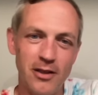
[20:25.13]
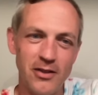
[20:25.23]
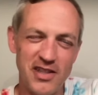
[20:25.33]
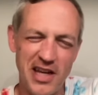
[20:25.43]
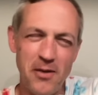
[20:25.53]

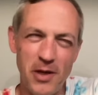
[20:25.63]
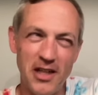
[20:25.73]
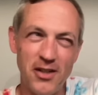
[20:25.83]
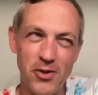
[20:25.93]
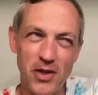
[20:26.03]
Was Kenny
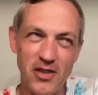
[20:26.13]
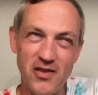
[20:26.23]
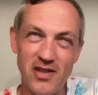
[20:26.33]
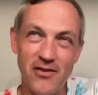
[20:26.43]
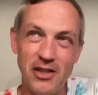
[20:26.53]
Pickett in
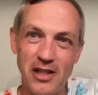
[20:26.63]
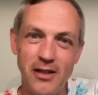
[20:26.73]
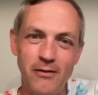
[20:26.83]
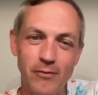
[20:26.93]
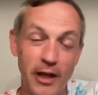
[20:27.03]

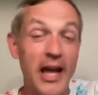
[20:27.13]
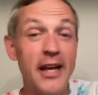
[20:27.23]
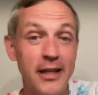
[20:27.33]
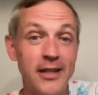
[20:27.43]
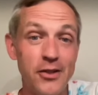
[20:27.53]
2017? Like
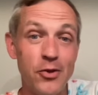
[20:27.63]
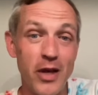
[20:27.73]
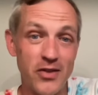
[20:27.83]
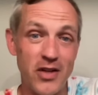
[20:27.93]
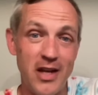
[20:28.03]
heading into
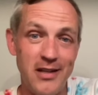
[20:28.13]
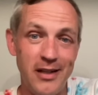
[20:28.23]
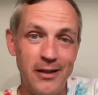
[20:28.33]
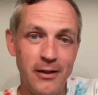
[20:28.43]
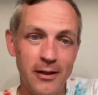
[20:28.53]

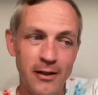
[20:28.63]
2018?